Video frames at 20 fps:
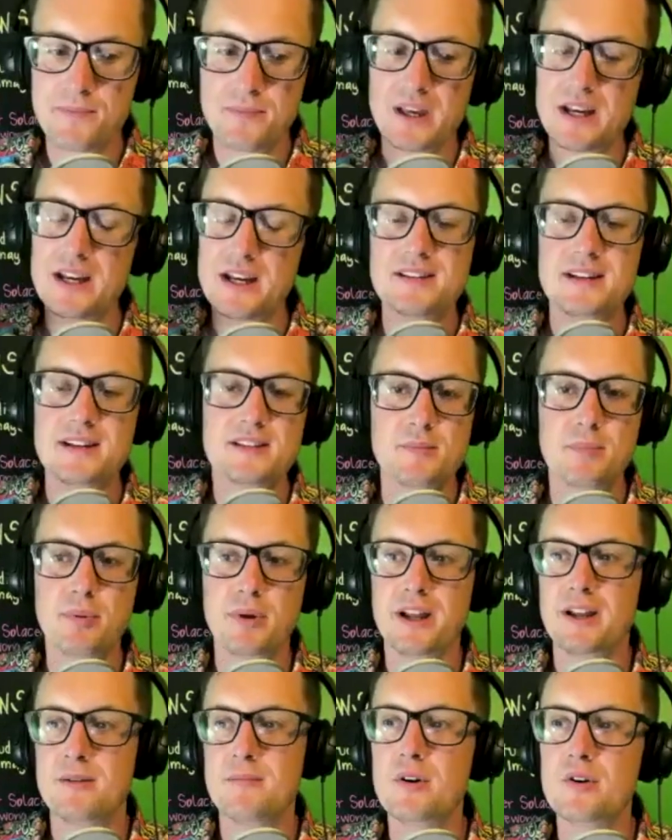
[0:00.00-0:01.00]
He sets a
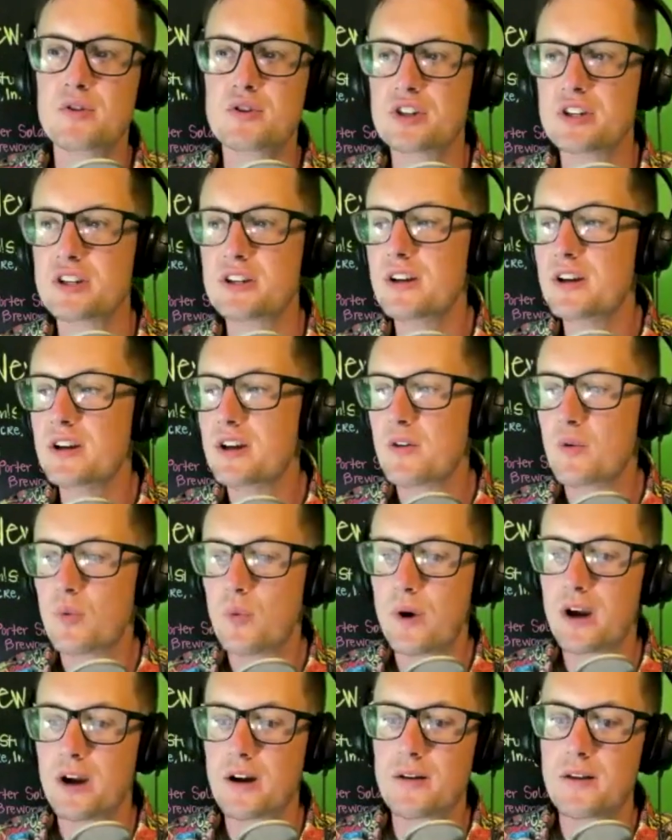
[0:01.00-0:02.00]
plan in motion
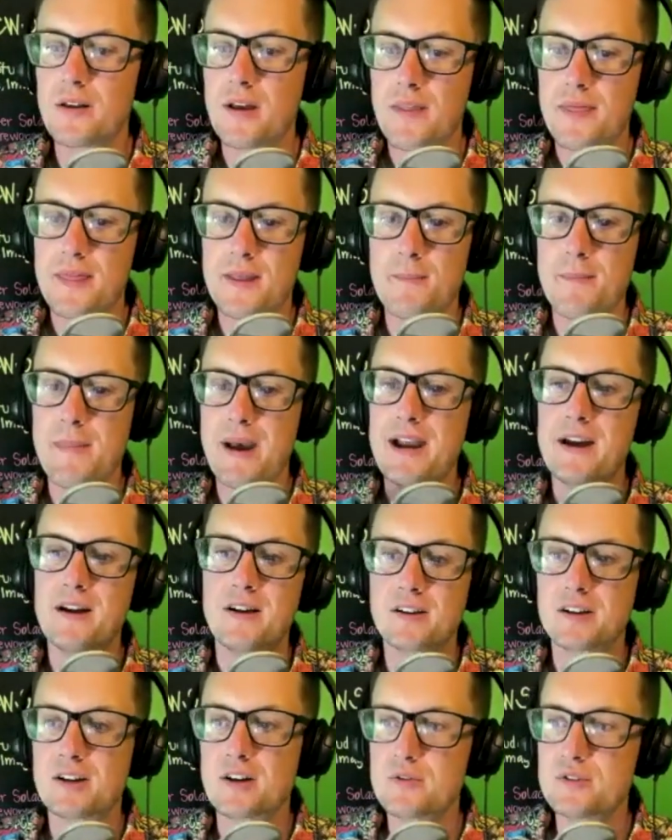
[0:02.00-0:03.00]
where the mayor
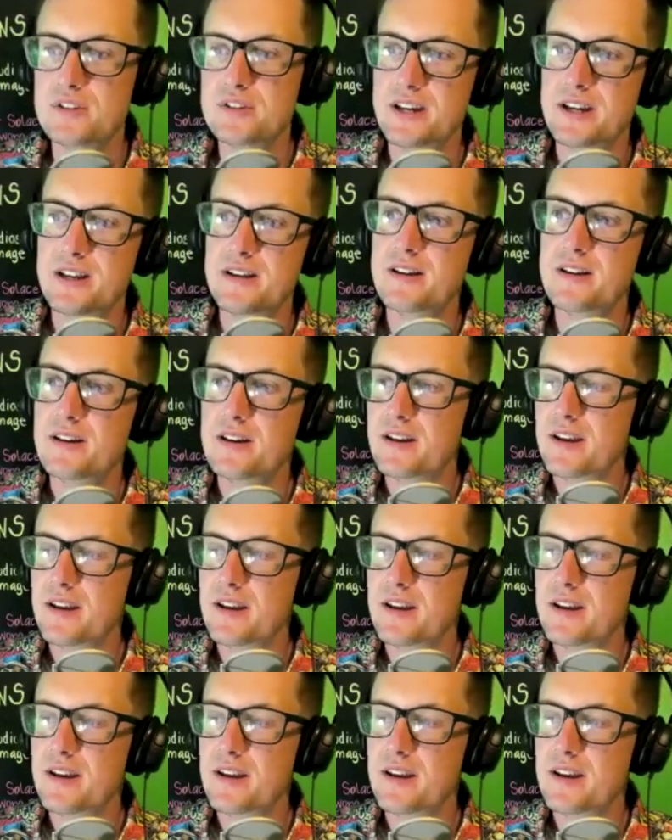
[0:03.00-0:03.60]
goes in,